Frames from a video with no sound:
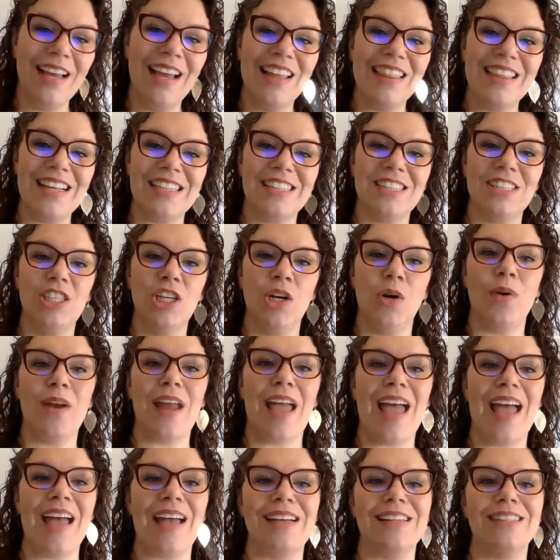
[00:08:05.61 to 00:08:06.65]
That's known
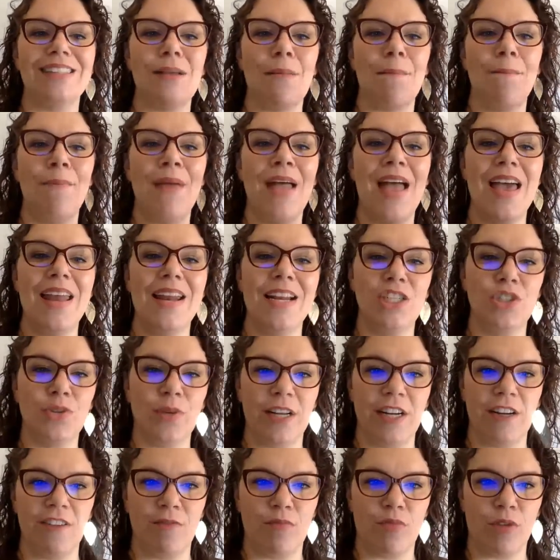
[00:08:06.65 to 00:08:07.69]
as
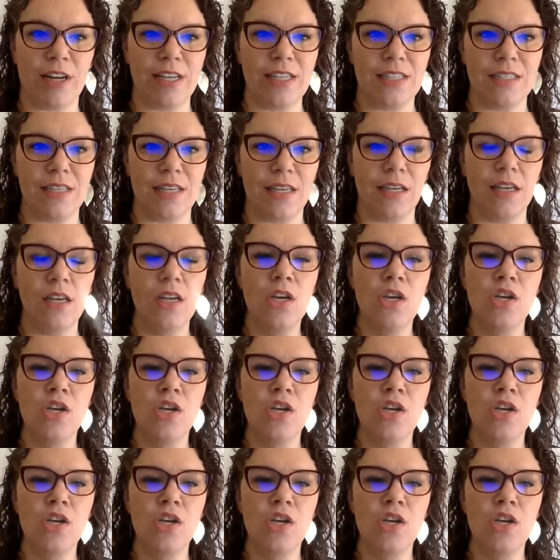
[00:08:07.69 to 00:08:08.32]
penetrative pricing.